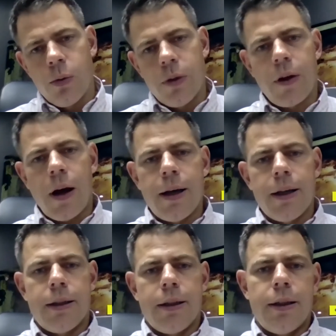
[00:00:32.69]
we've
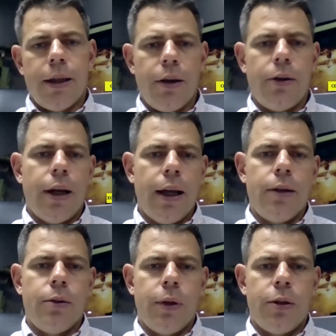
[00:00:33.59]
guided that in the year
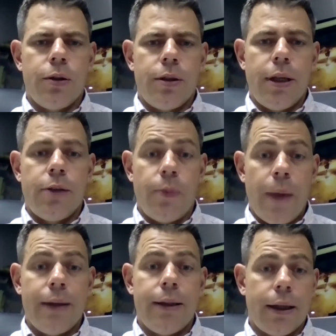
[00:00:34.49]
ahead, we should see a
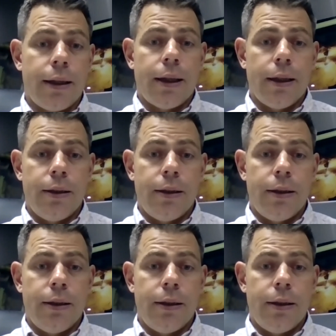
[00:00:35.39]
dramatic